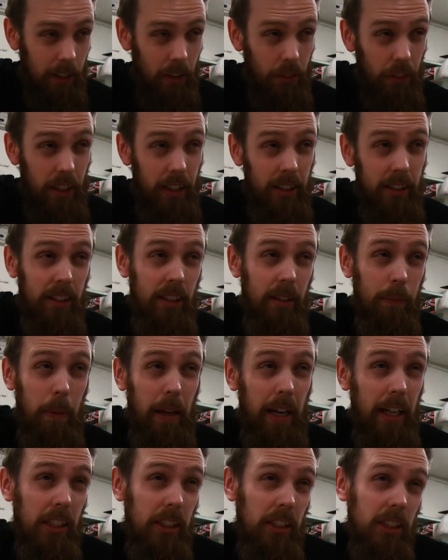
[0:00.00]
think the
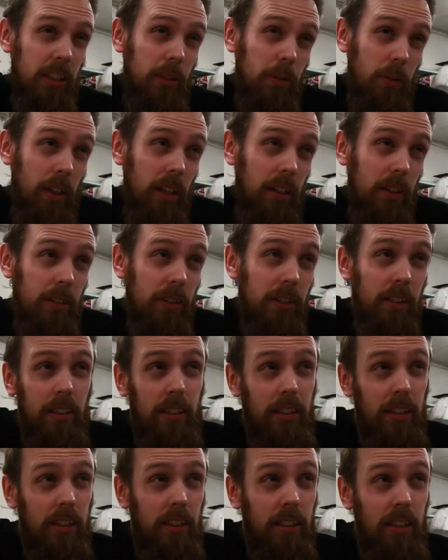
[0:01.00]
package is around
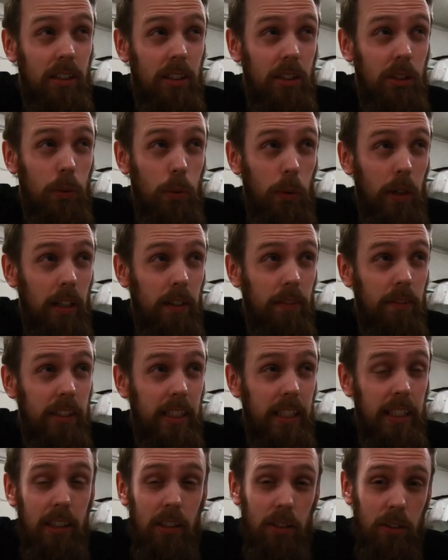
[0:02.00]
12
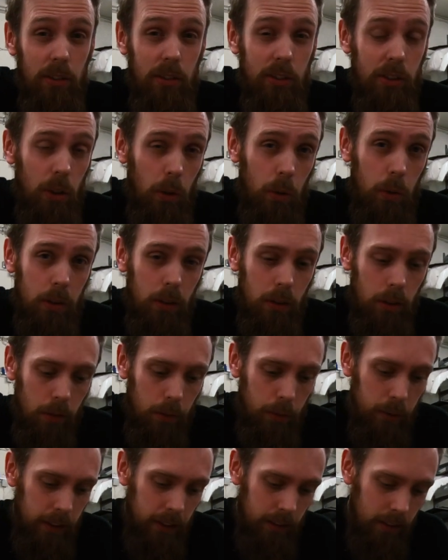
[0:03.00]
kilos total
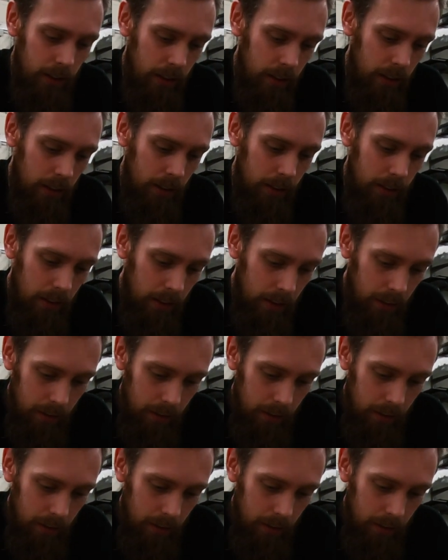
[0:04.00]
with the